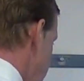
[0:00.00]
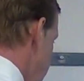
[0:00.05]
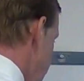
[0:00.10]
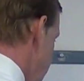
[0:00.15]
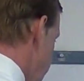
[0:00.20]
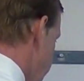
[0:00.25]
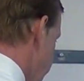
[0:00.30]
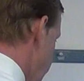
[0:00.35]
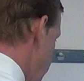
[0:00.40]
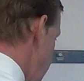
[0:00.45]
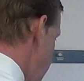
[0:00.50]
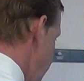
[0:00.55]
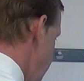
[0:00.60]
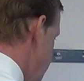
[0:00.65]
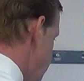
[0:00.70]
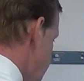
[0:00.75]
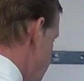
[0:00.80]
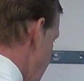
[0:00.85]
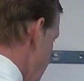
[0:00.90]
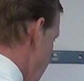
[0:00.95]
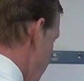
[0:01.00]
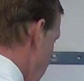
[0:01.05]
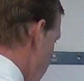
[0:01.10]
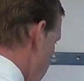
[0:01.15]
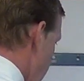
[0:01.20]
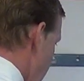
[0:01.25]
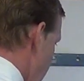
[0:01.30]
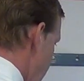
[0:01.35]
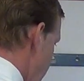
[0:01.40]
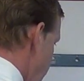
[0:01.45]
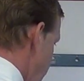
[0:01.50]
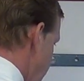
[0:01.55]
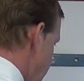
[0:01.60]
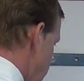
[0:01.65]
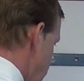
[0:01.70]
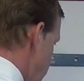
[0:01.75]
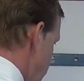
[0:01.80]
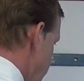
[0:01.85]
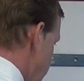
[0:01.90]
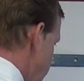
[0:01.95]
The previous NOI,
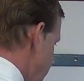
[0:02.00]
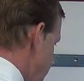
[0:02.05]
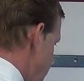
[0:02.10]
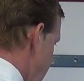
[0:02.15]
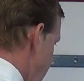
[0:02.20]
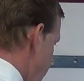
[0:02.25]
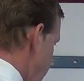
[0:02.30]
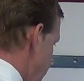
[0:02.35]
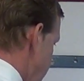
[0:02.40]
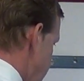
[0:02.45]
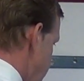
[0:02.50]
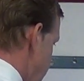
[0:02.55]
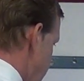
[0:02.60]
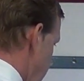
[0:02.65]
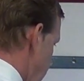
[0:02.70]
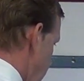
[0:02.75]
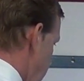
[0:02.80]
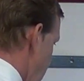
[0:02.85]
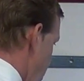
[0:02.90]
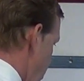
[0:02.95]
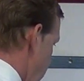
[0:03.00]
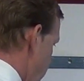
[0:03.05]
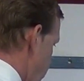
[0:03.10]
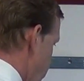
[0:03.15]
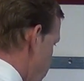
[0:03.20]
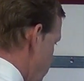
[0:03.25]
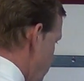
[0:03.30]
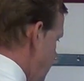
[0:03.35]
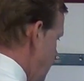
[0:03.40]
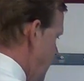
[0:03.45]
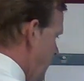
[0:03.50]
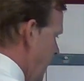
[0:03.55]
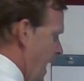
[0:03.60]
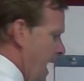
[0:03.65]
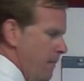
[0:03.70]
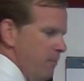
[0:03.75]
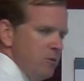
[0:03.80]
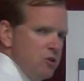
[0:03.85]
because we were selling this at a low 3 cap,